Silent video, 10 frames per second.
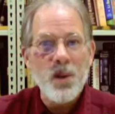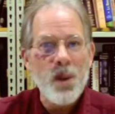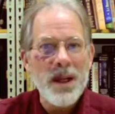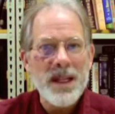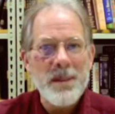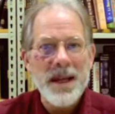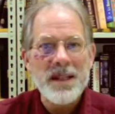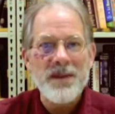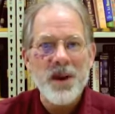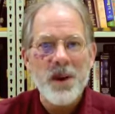where do they make
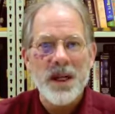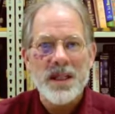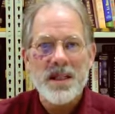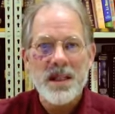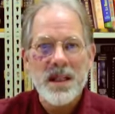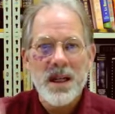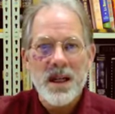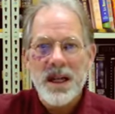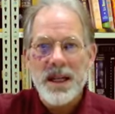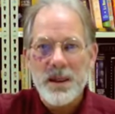the focus?
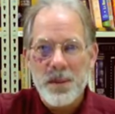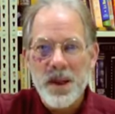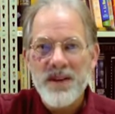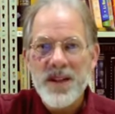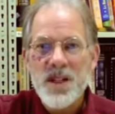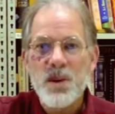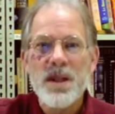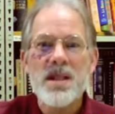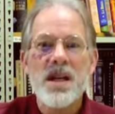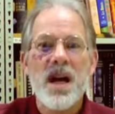Like the previous
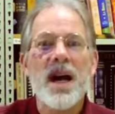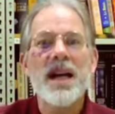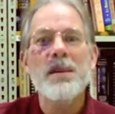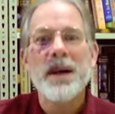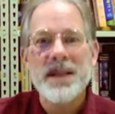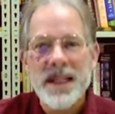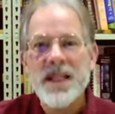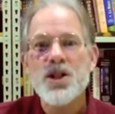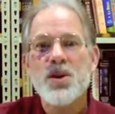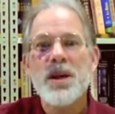ones talking about the
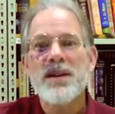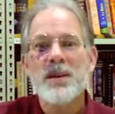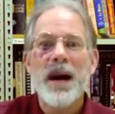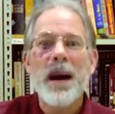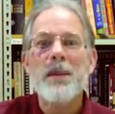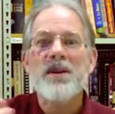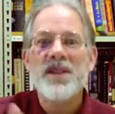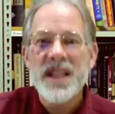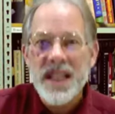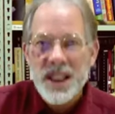history of the Bible of the
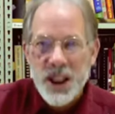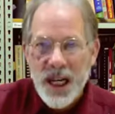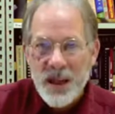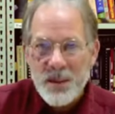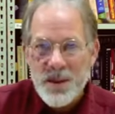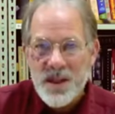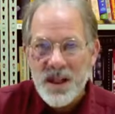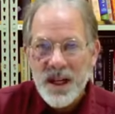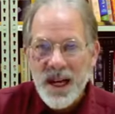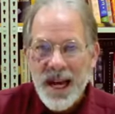King James